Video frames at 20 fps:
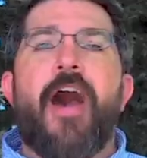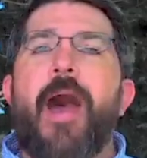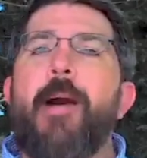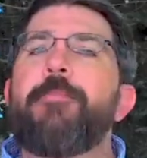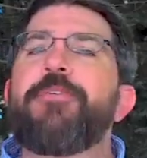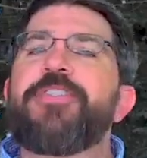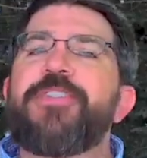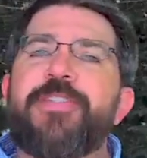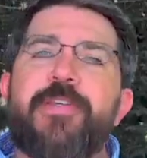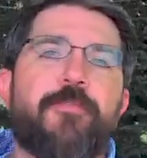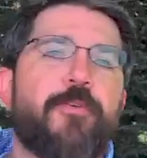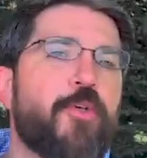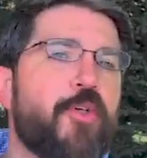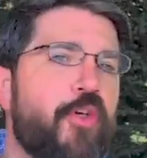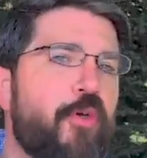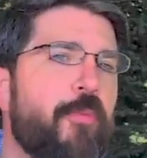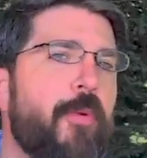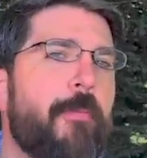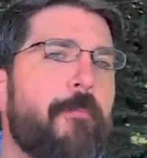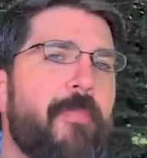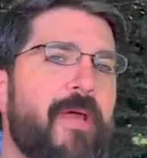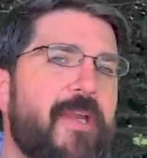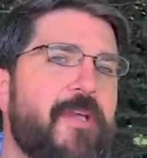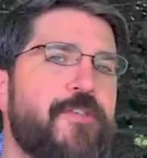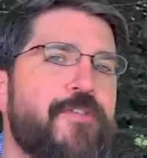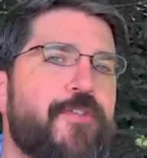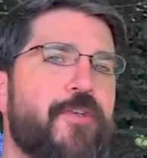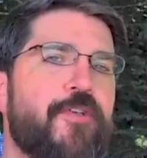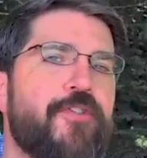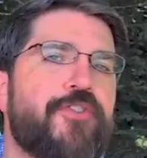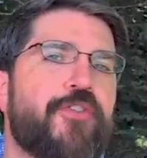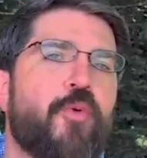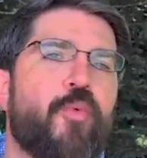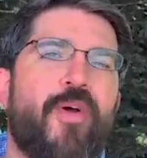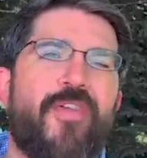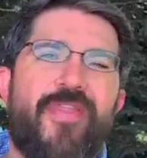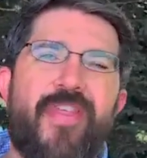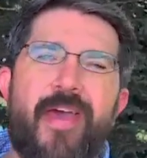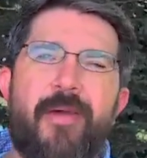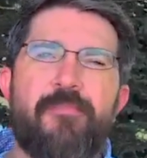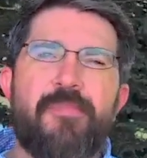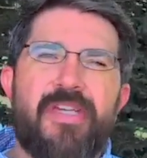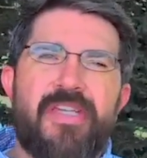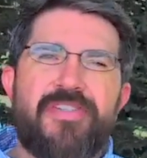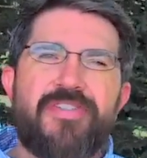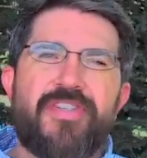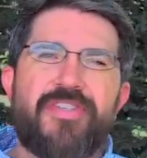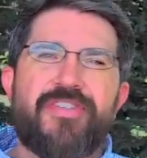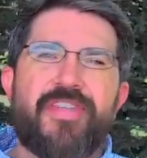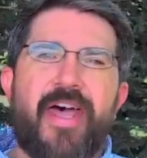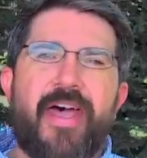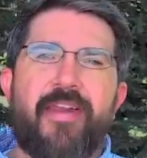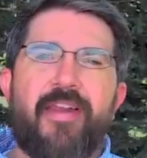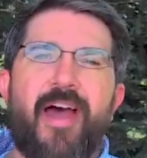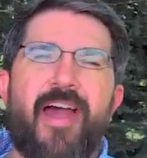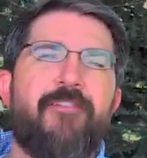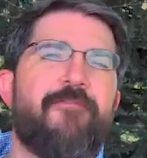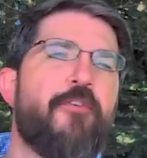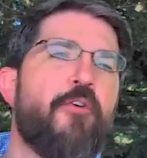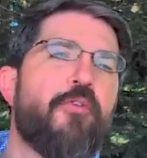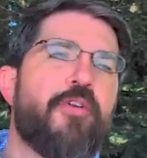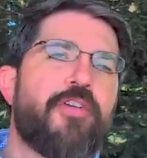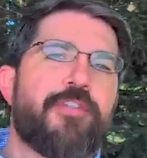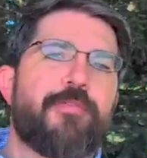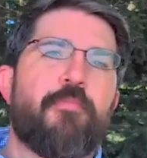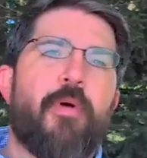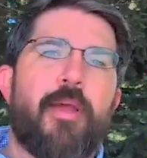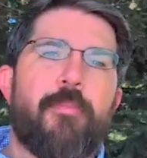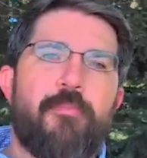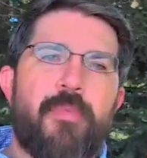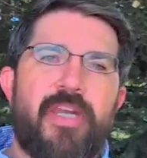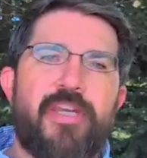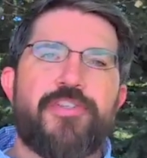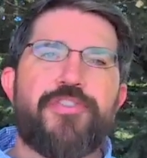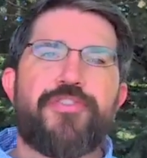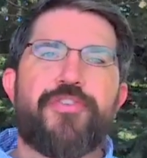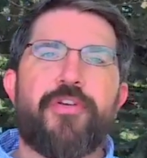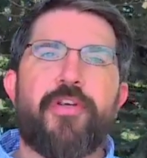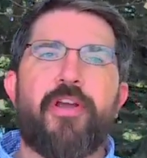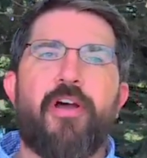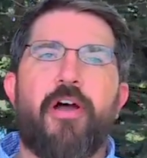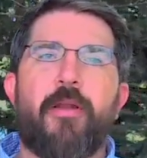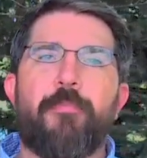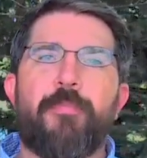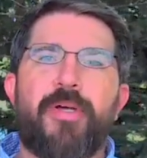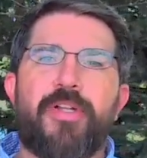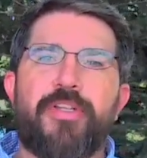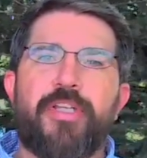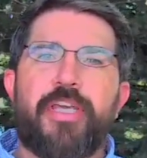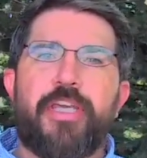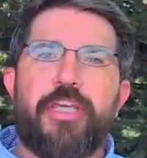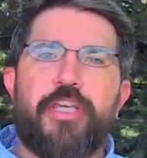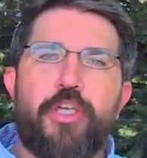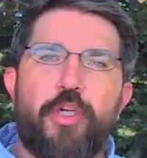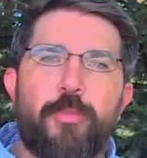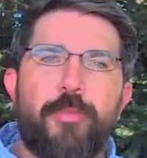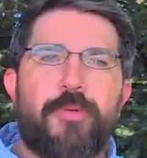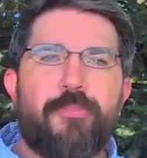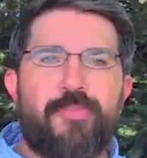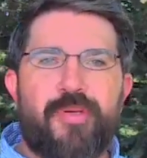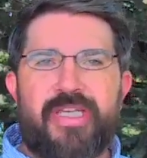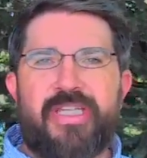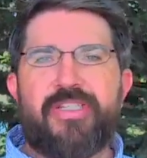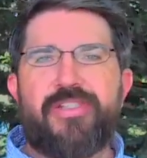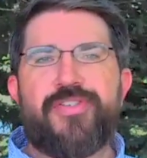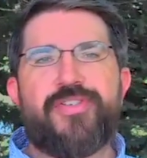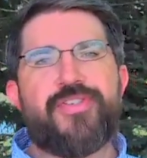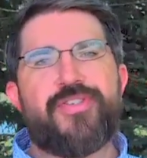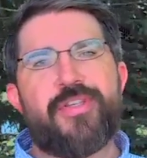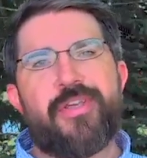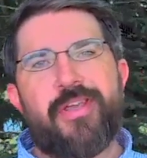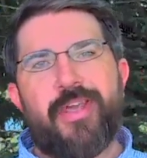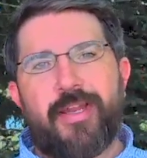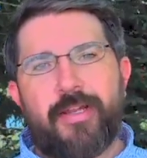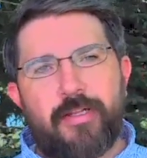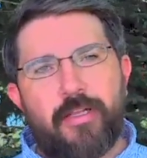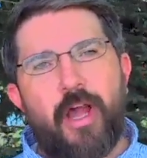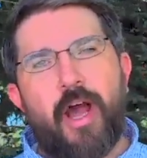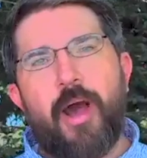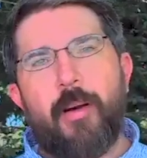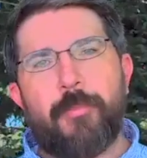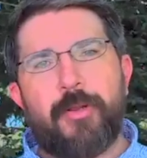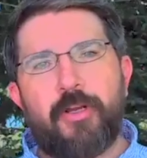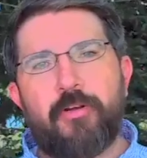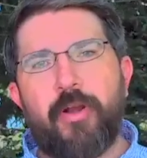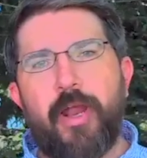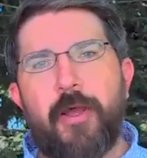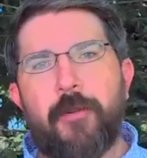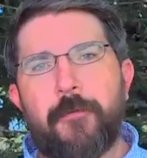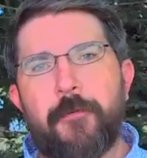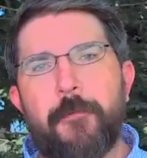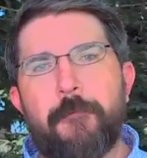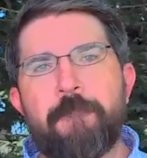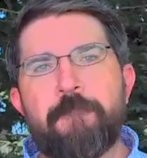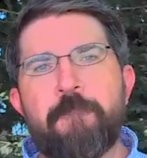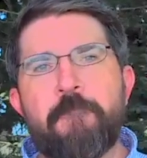I'm a civil human minister, so what that means is that I focus my ministry on building human peace and common ground.